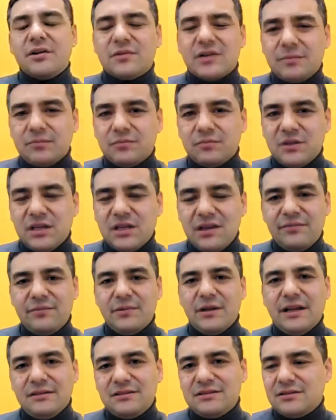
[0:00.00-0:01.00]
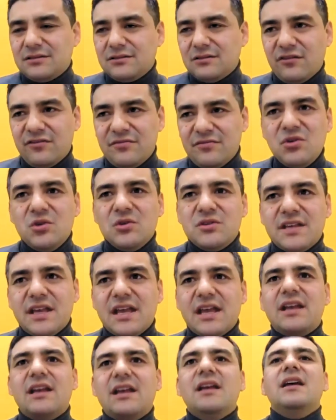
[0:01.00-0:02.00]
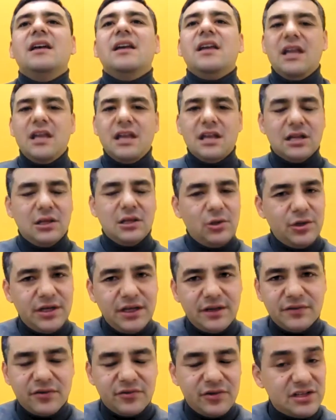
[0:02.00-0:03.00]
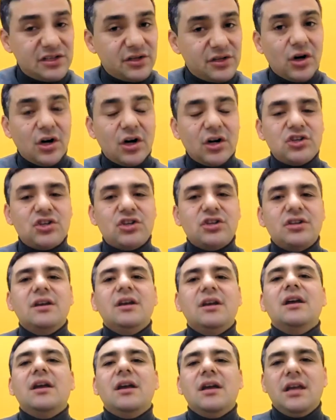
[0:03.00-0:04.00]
grand event of music, including the research,